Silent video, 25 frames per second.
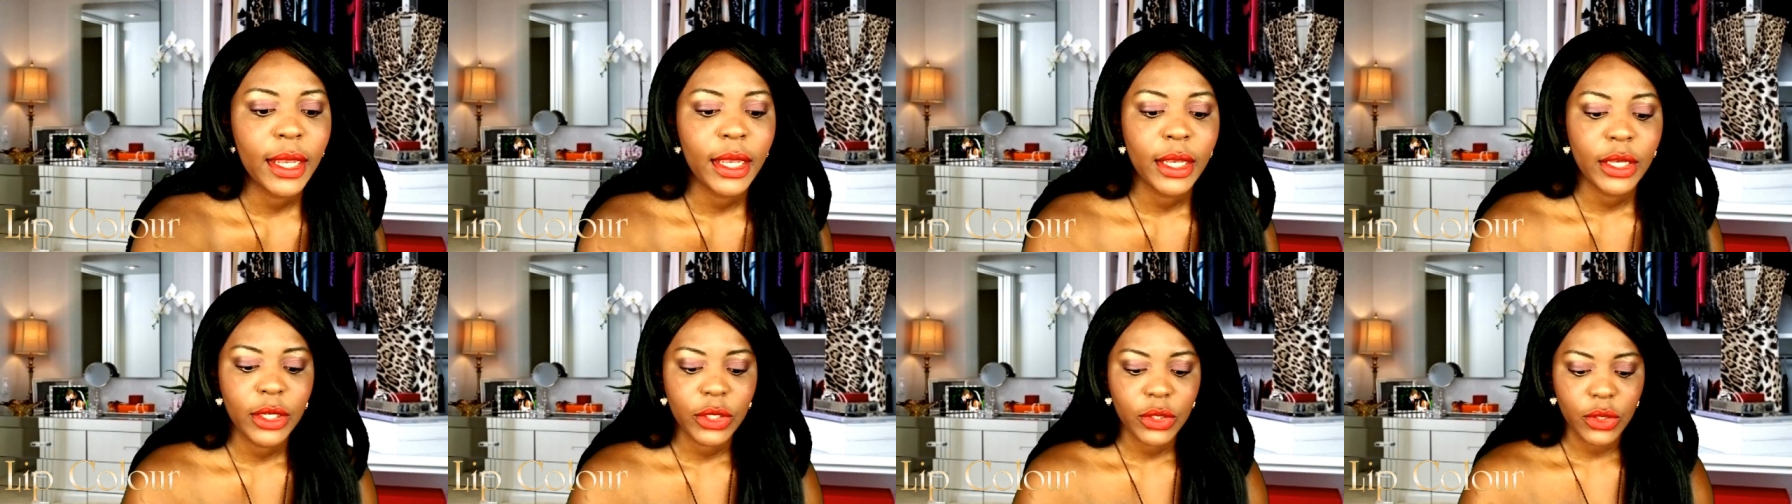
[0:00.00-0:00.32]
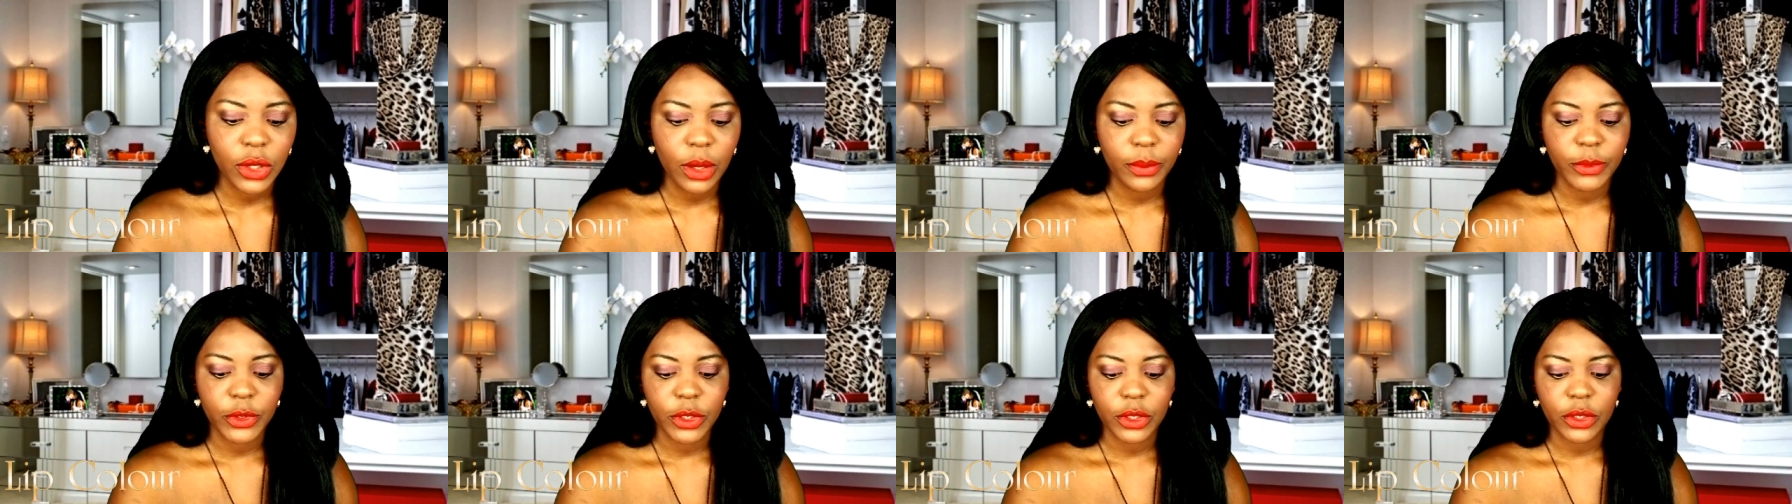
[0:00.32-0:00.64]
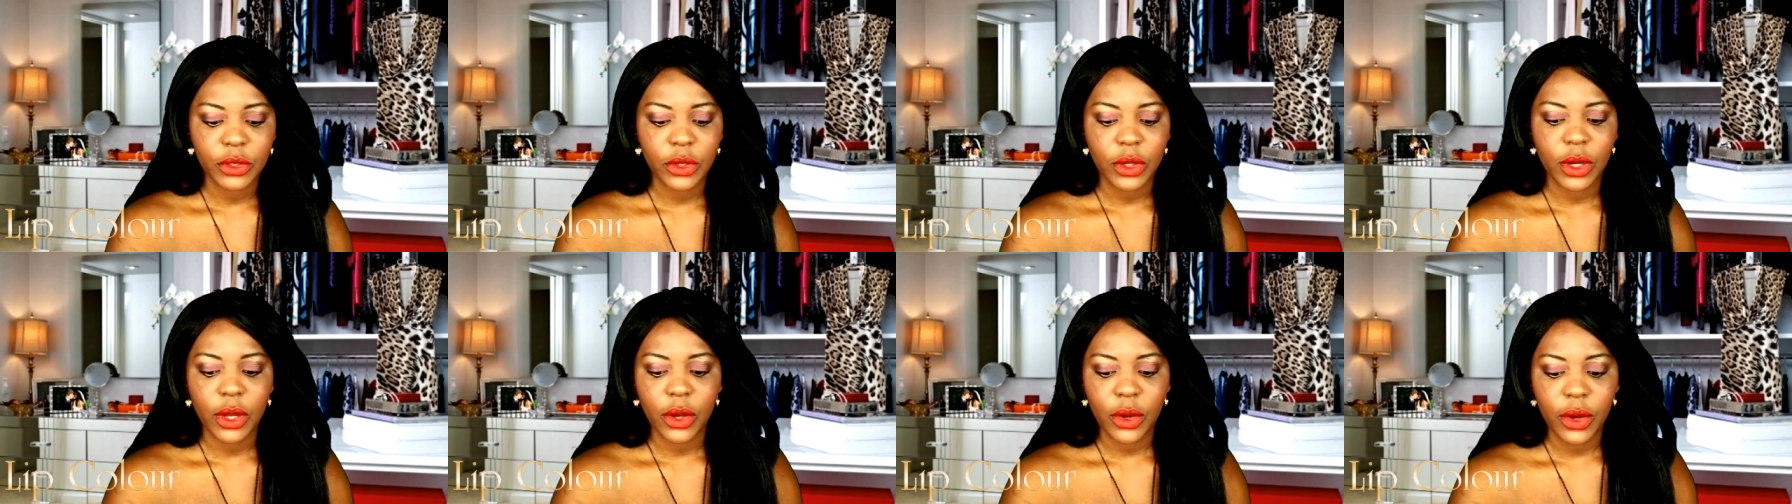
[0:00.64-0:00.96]
So I'm just
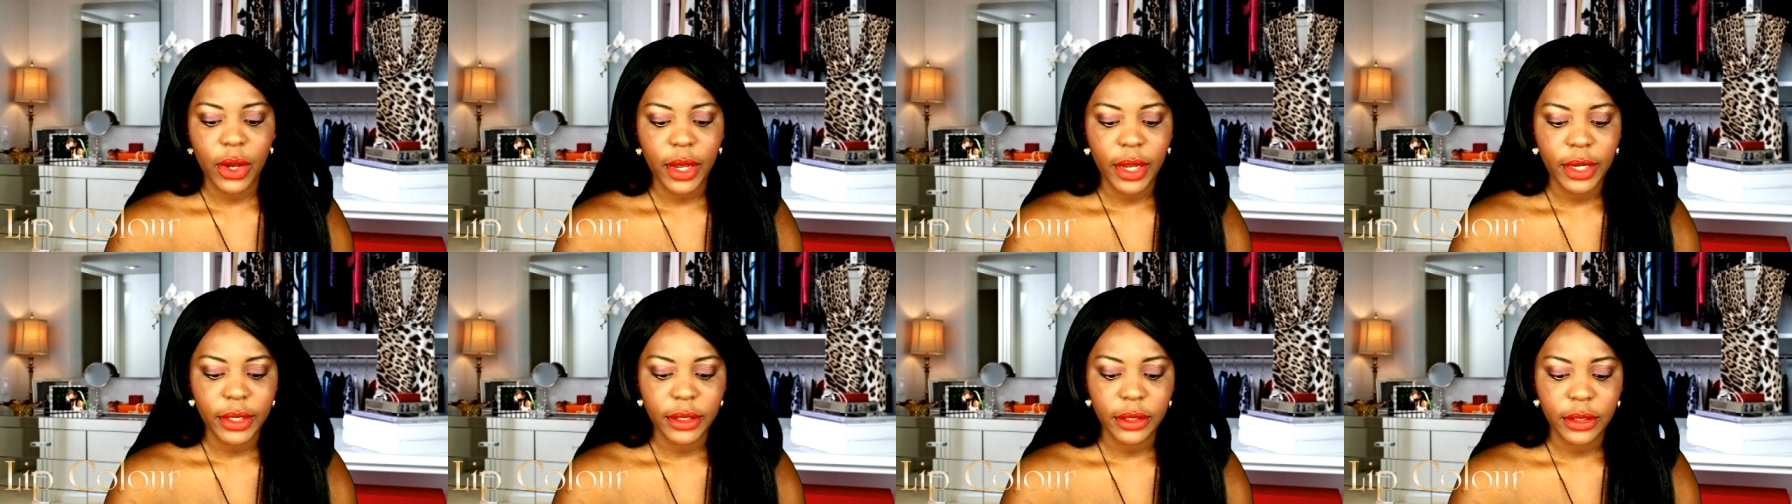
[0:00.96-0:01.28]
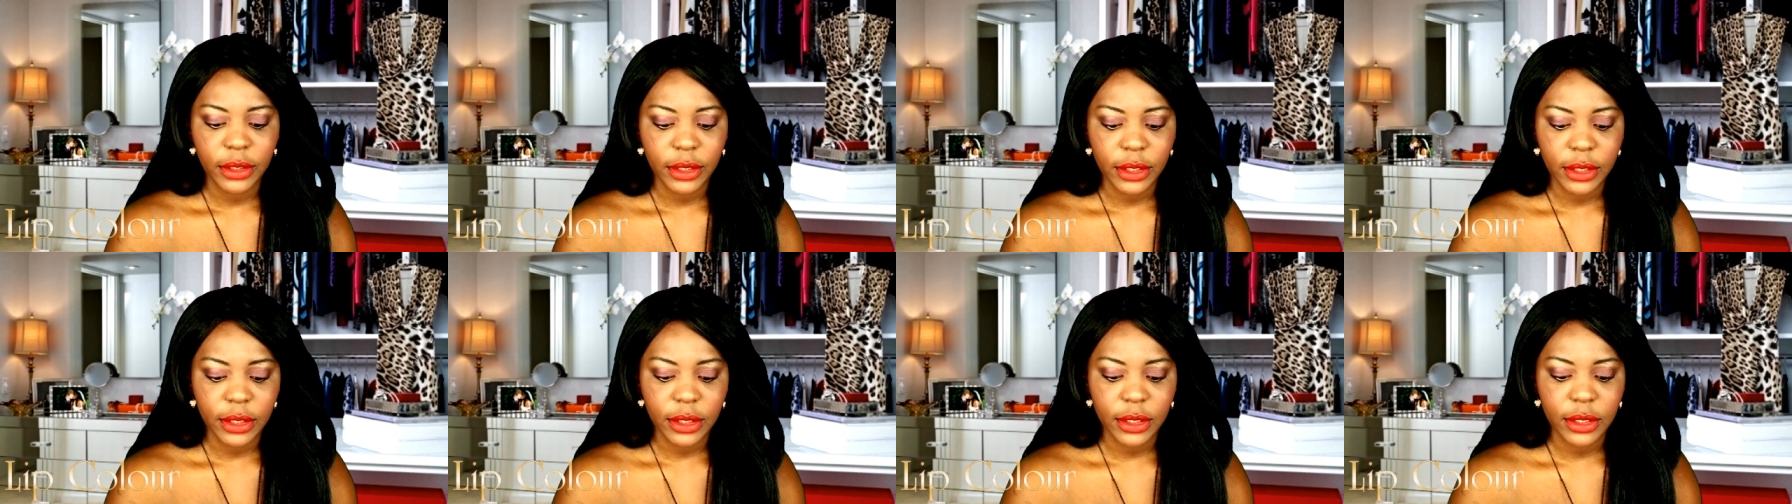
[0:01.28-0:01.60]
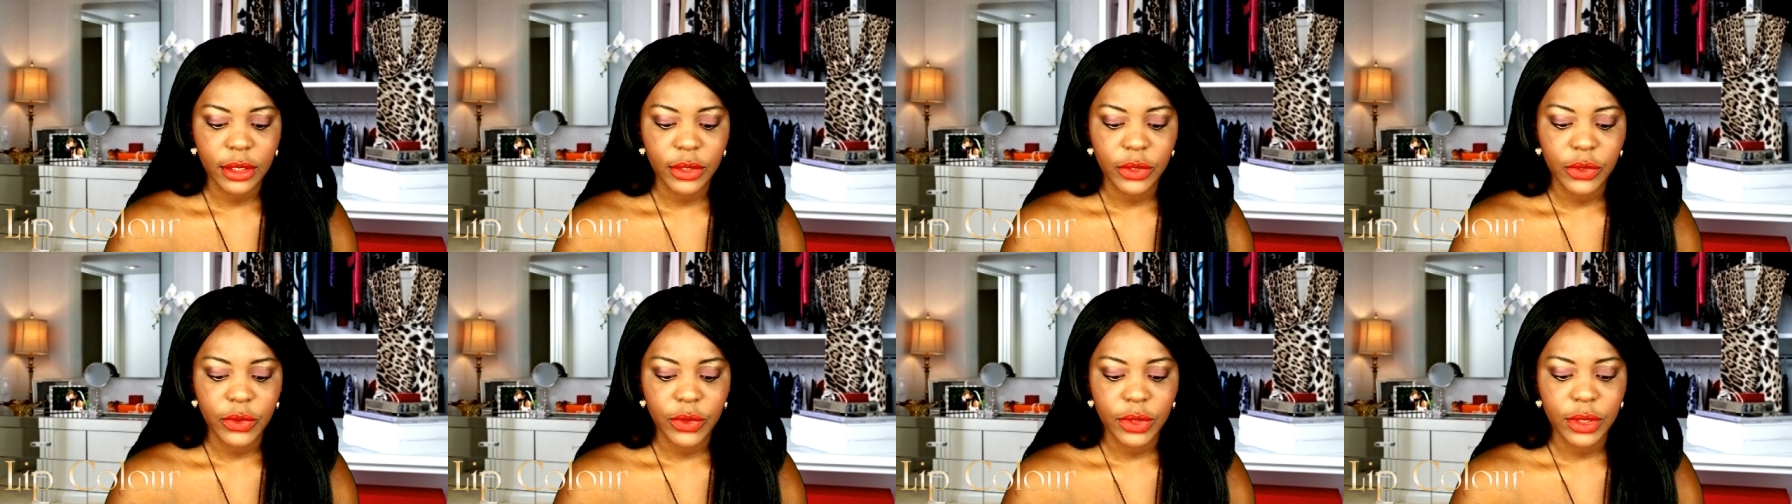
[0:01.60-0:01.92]
gonna go ahead and just
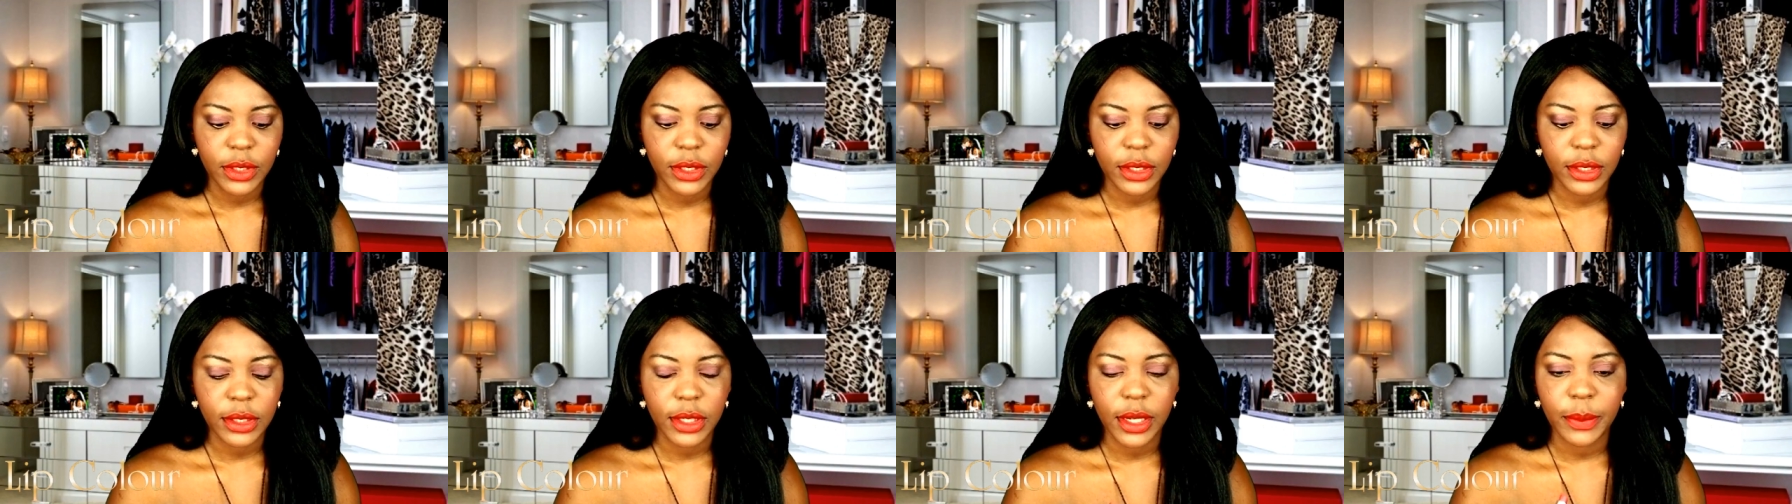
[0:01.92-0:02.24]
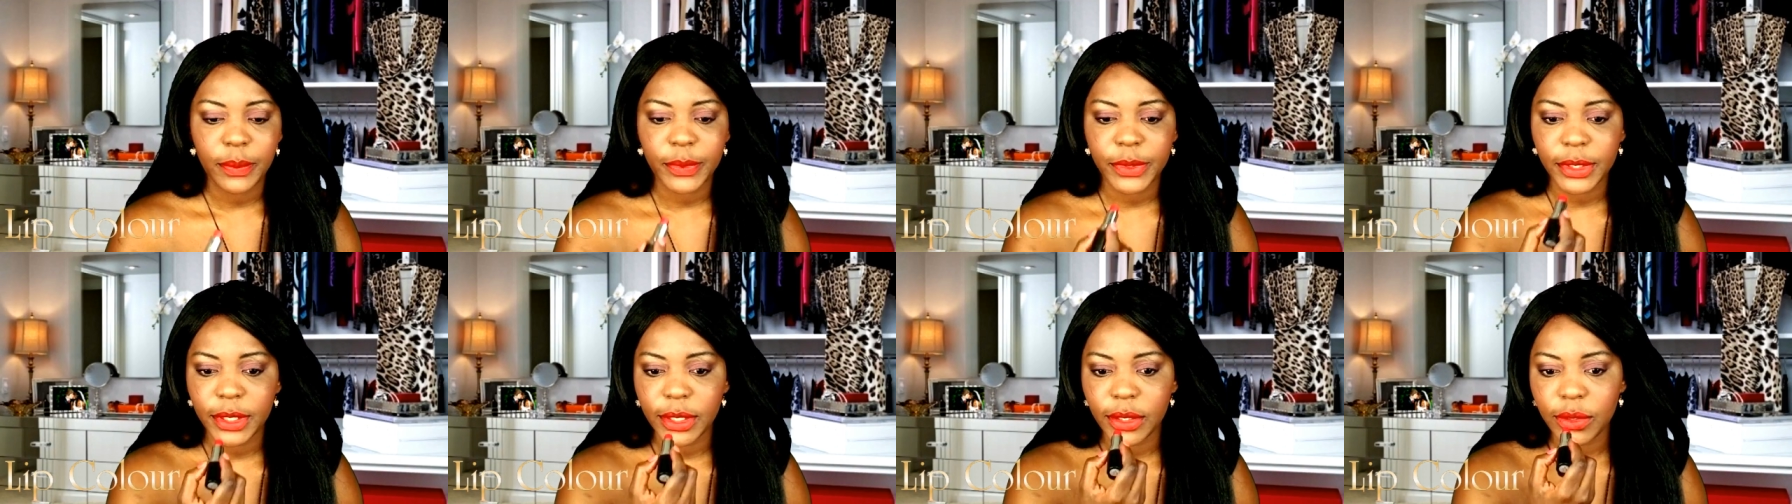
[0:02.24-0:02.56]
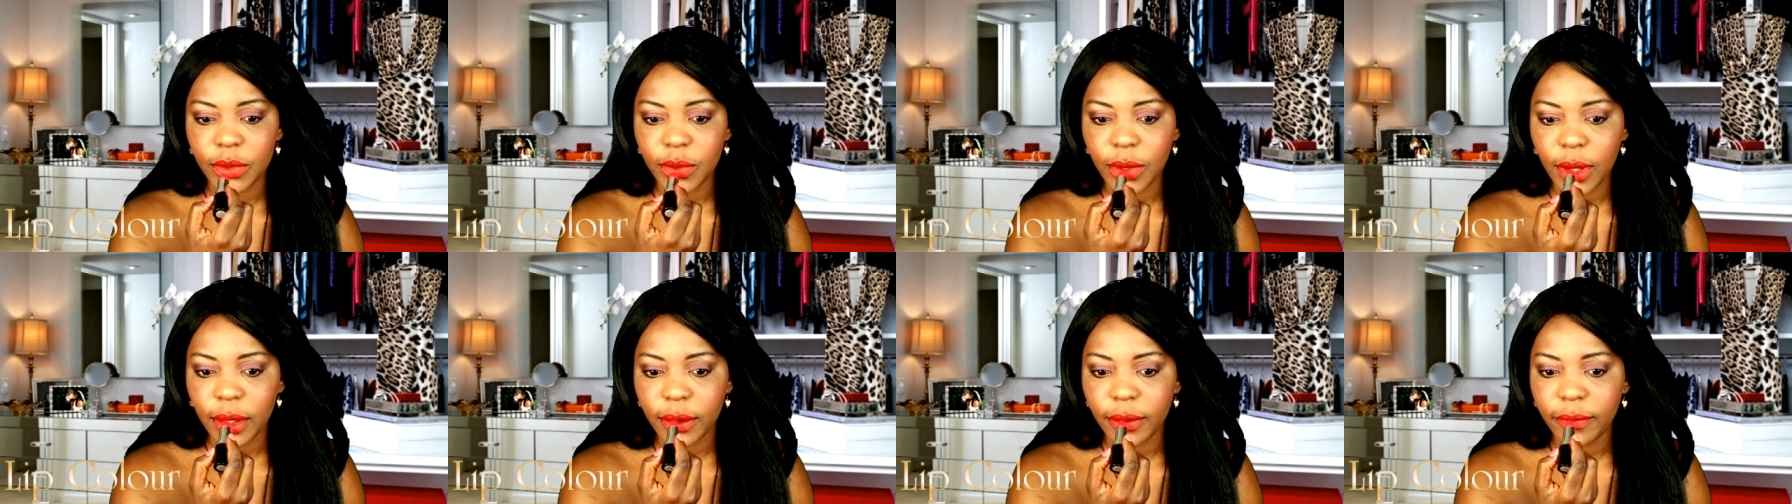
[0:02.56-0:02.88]
use this lipstick to
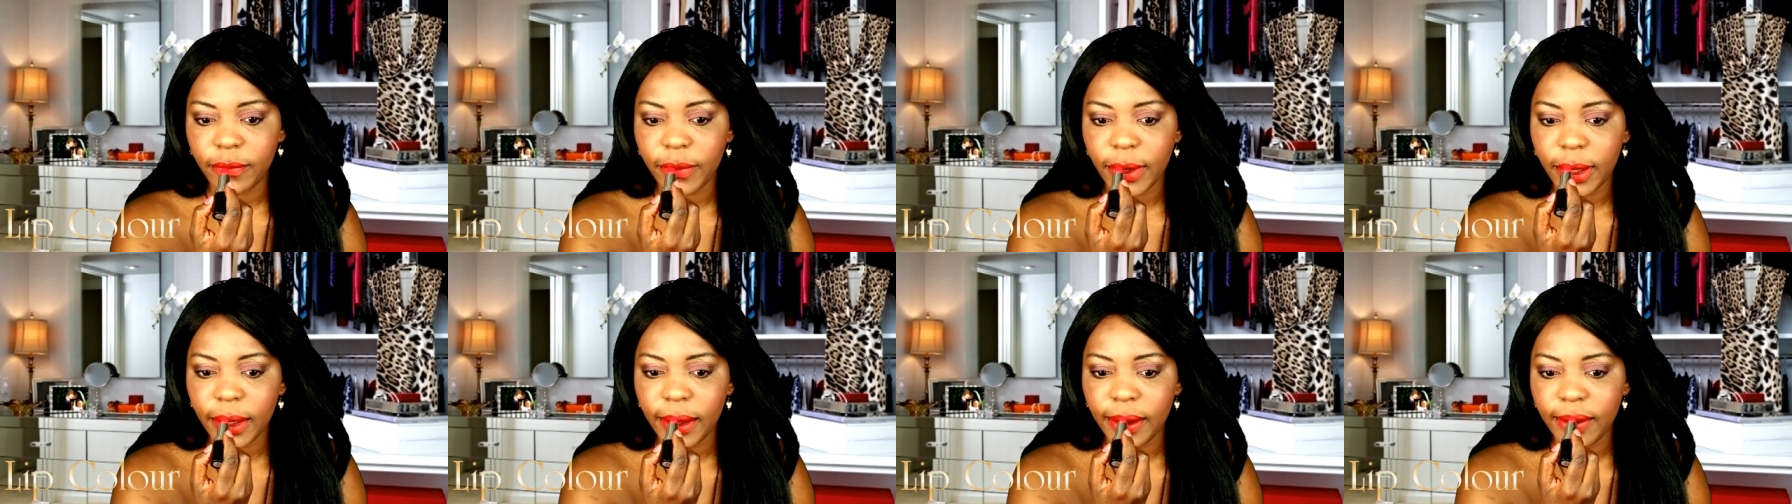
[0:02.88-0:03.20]
kind of like